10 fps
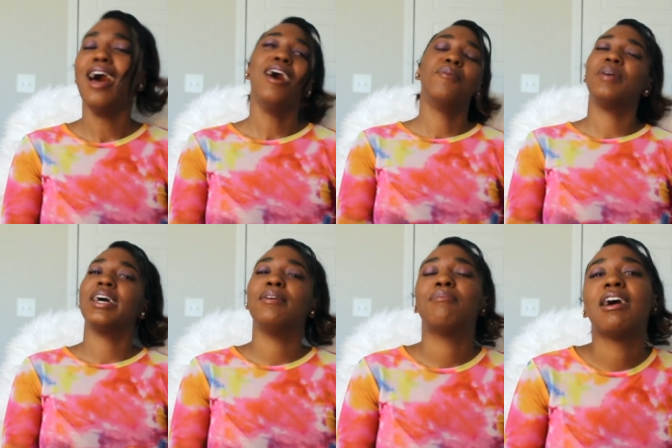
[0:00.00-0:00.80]
Loser.
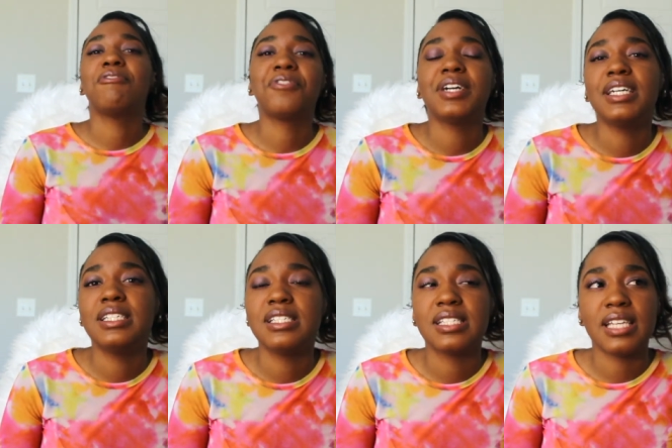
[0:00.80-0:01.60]
But my
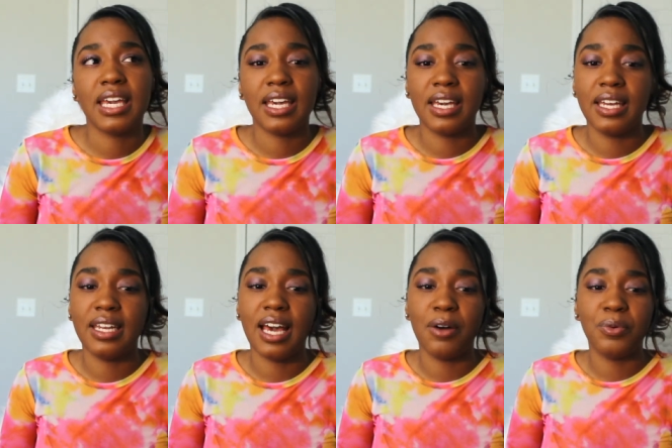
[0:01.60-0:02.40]
friends,
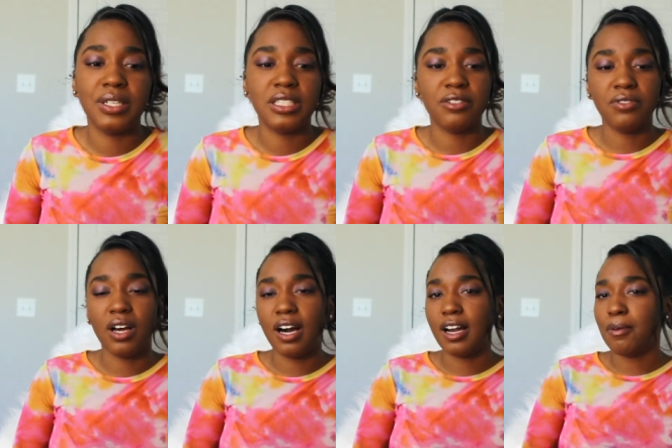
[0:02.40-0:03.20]
and I want to
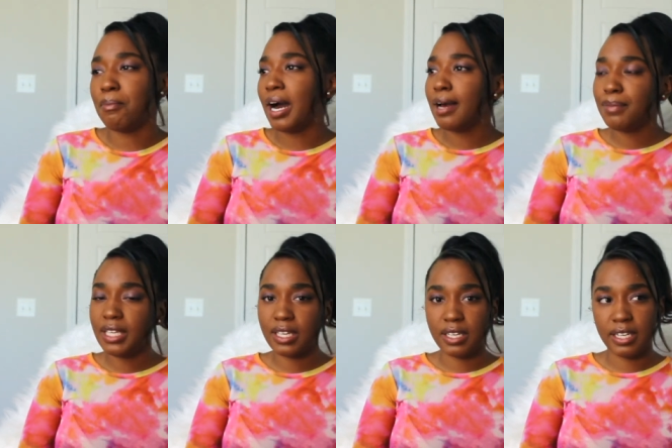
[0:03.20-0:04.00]
vlog
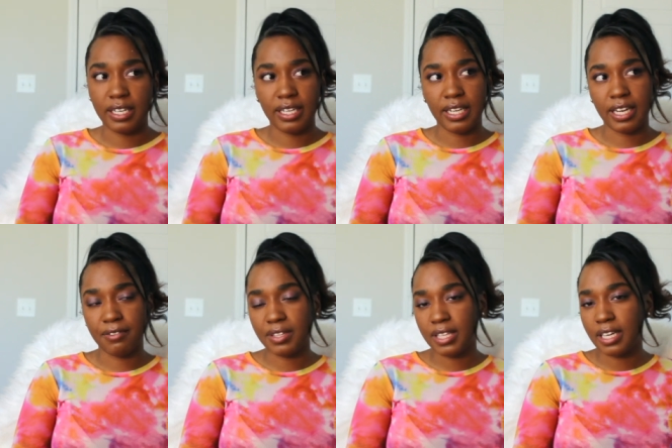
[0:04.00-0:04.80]
mommyhood and
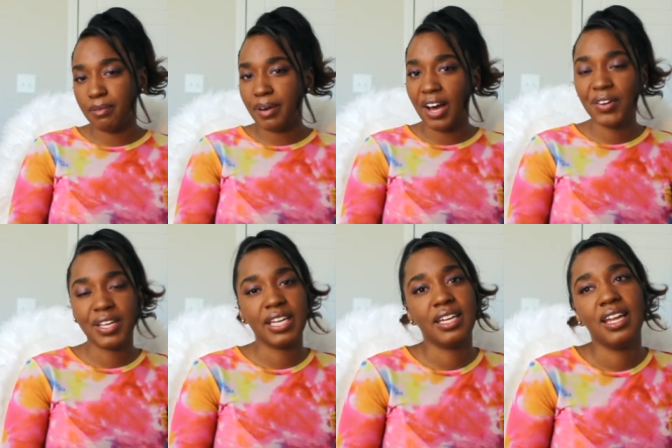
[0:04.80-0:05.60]
everything about
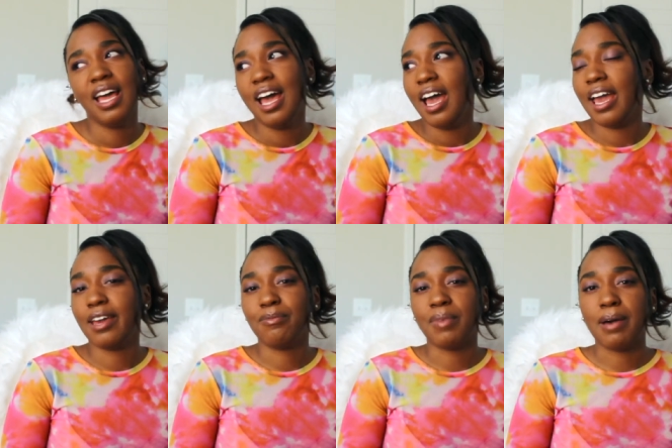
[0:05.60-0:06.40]
it,
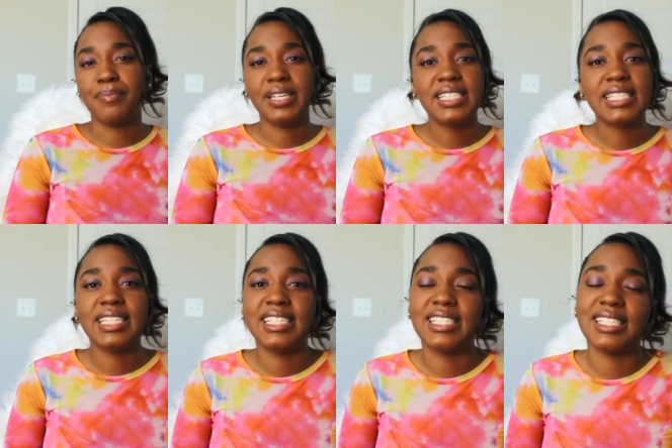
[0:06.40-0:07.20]
and my
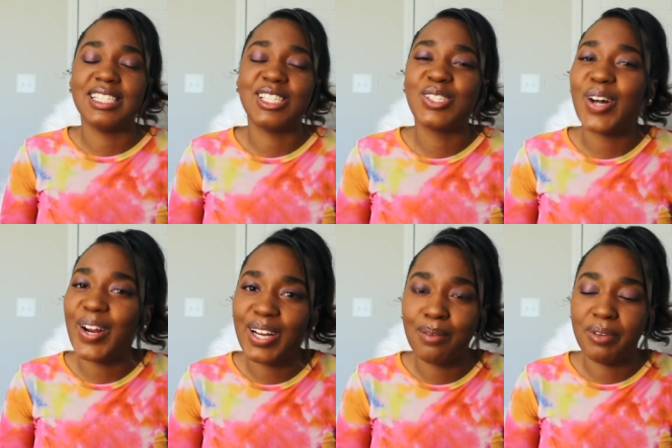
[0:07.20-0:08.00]
business and the
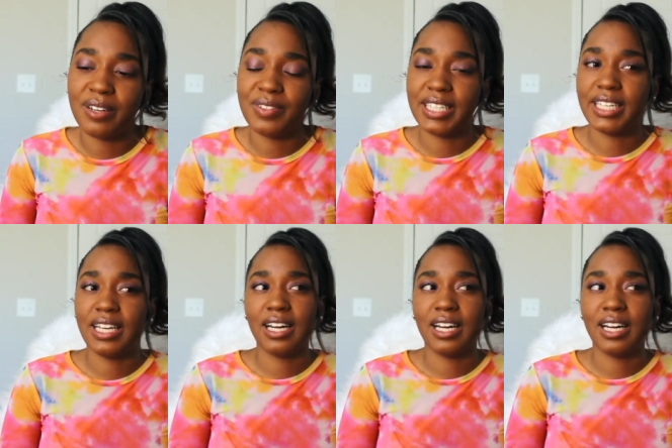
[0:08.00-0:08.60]
startup of it.